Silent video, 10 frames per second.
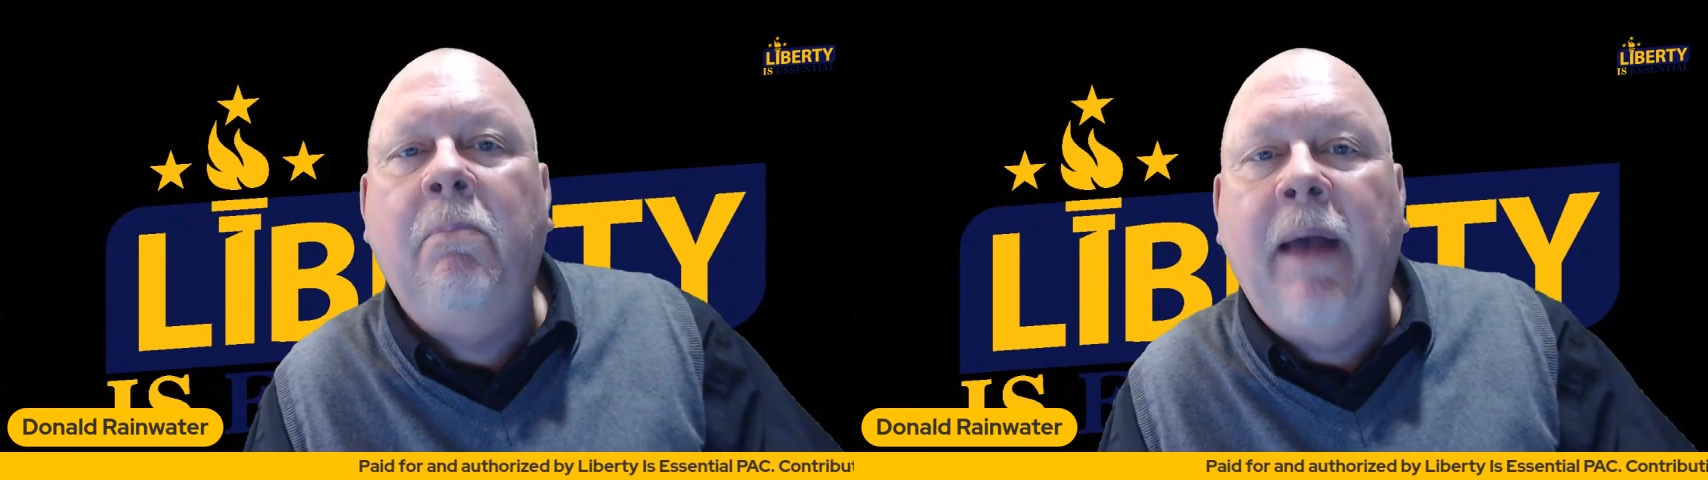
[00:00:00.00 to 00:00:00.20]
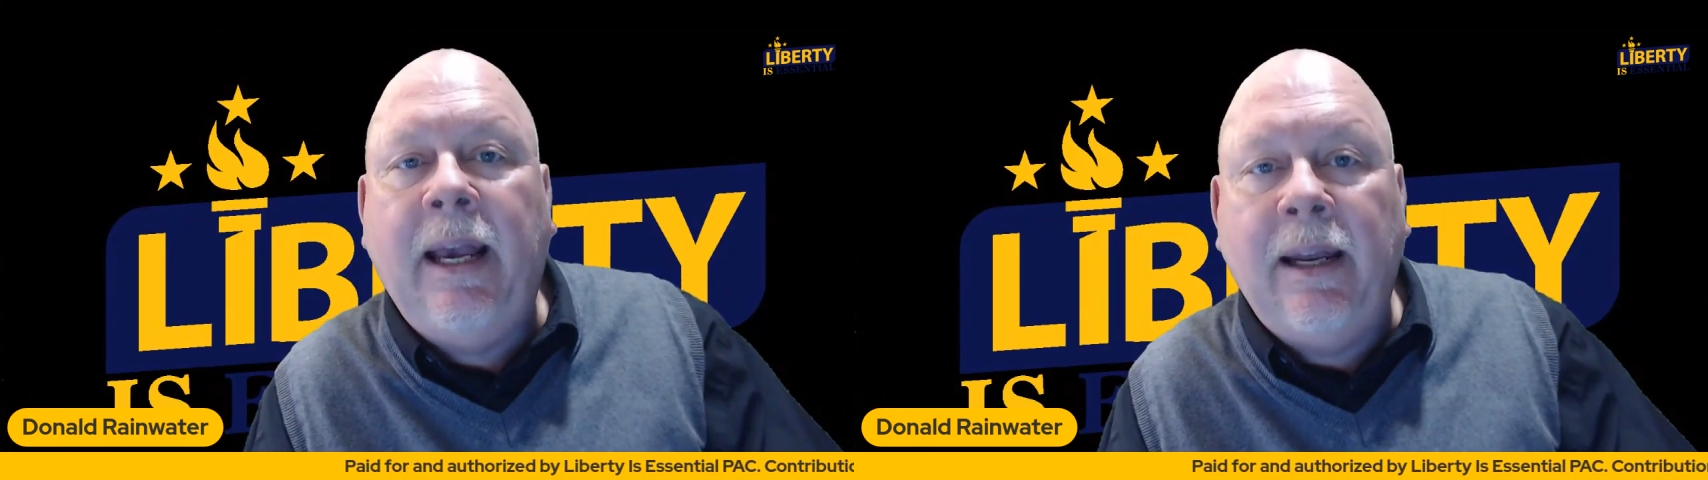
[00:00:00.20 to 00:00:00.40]

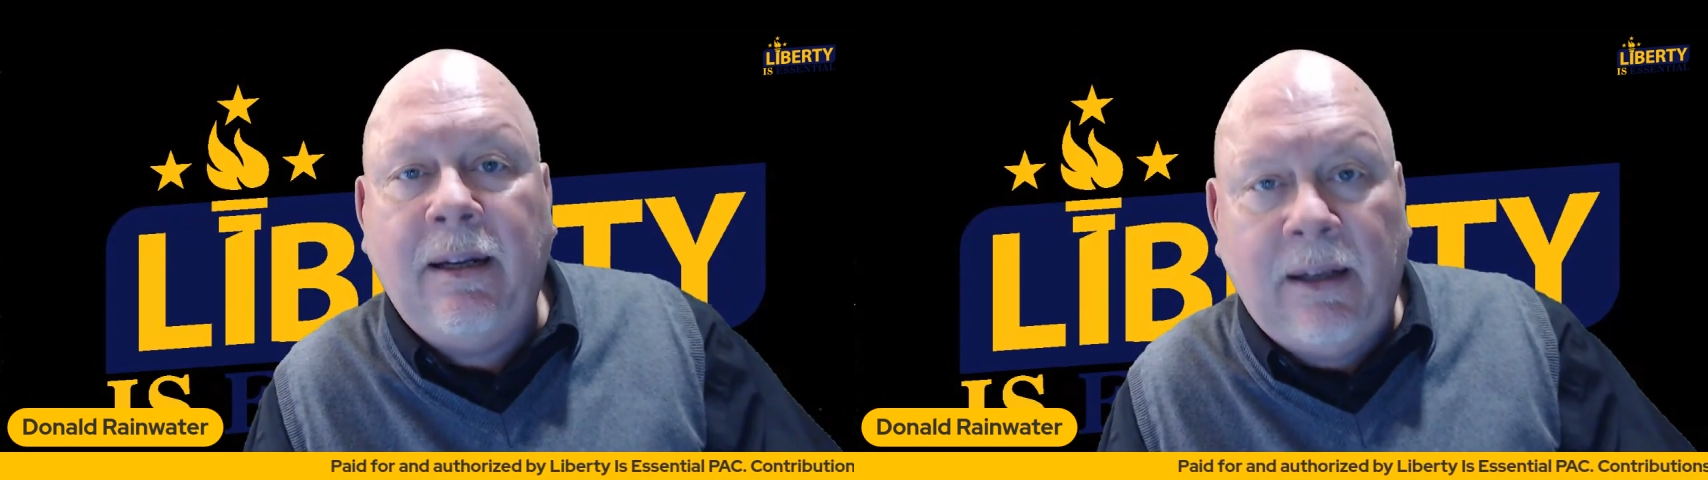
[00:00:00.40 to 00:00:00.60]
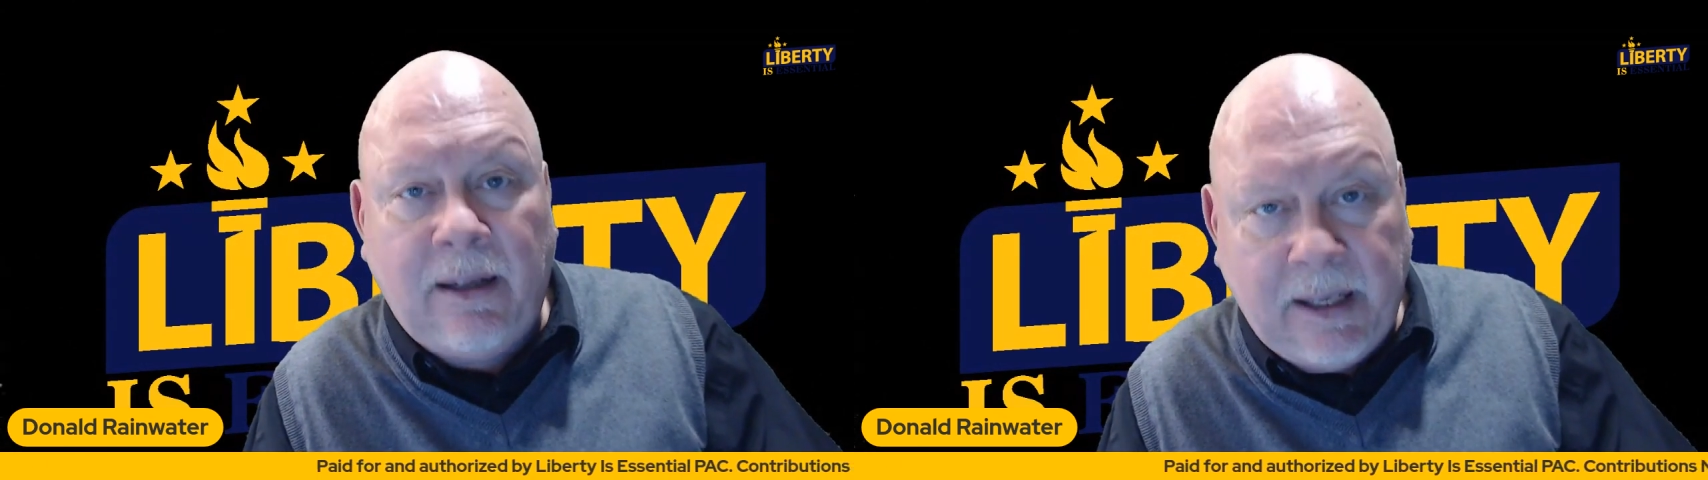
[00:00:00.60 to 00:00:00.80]
make
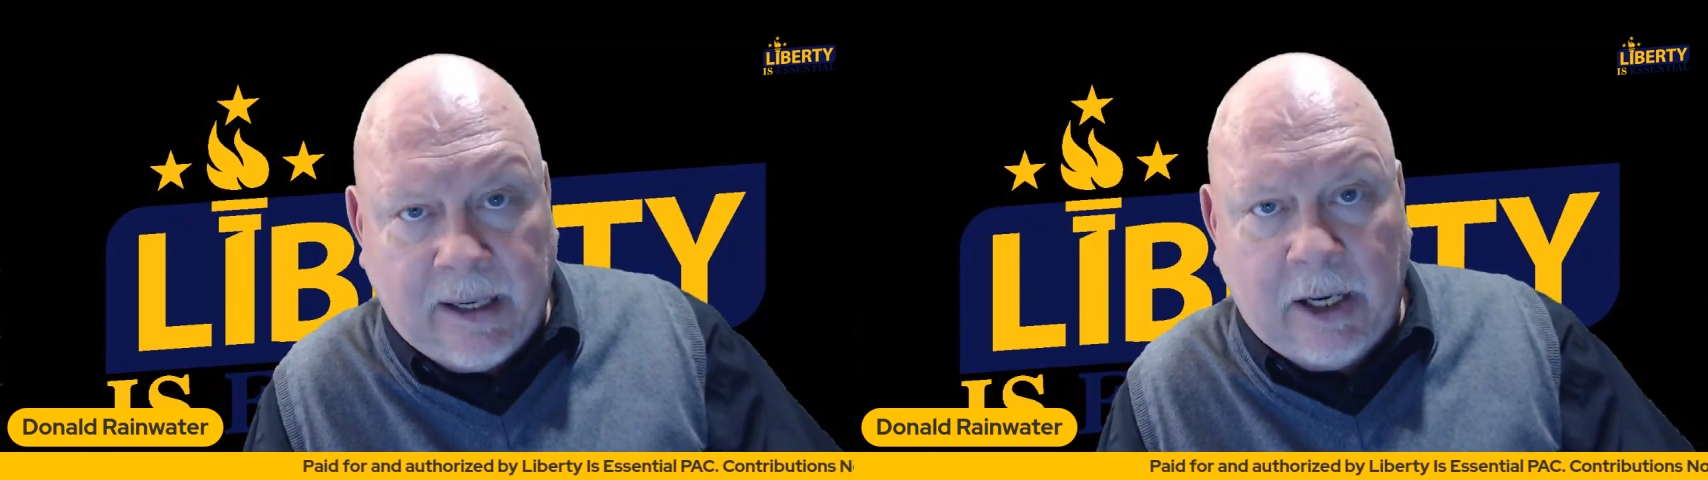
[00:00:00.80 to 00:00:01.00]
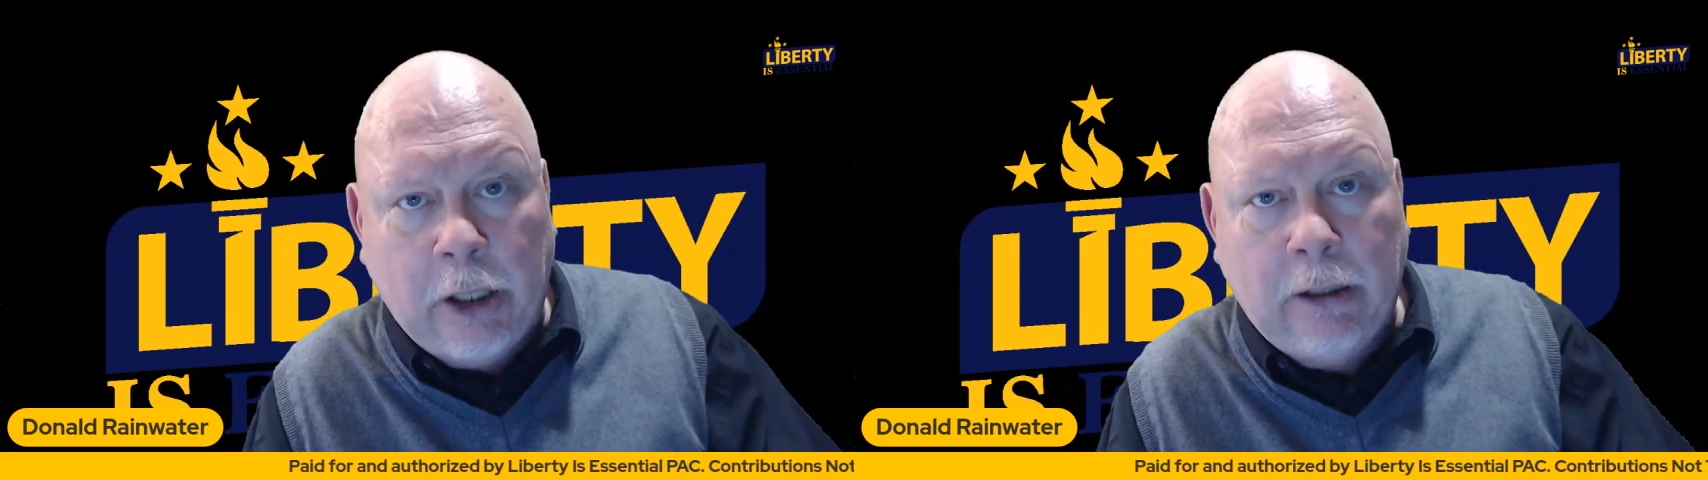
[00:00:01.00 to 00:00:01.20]
it
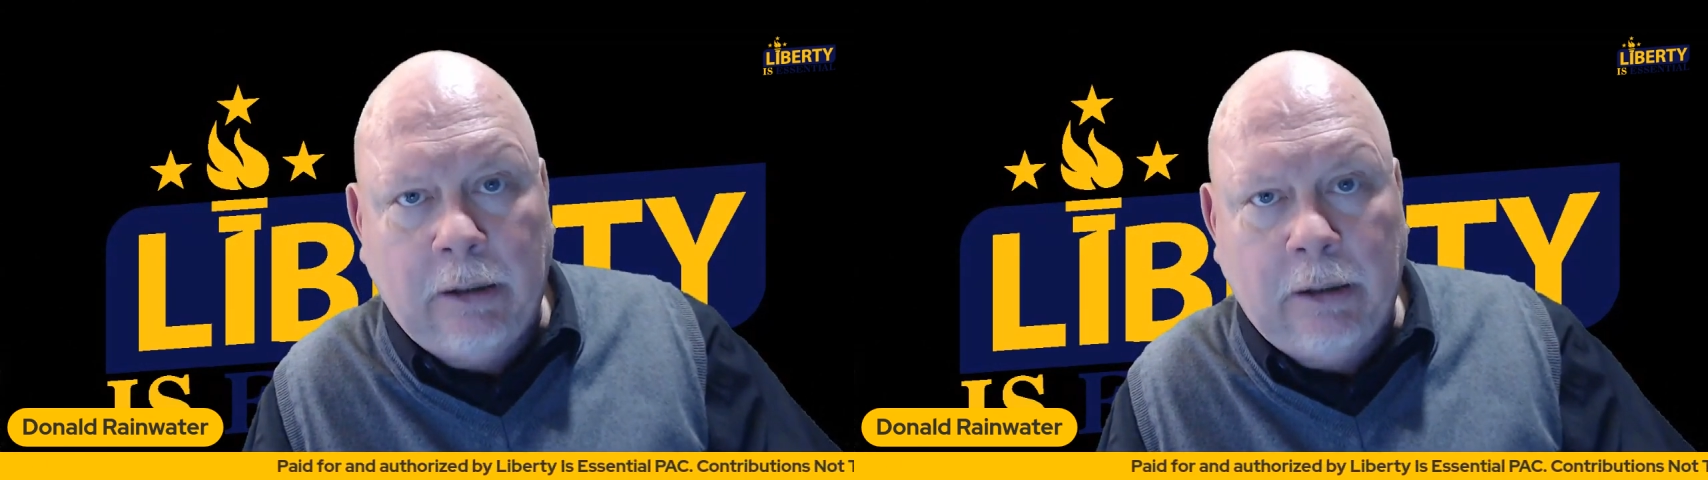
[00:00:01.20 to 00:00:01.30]
clear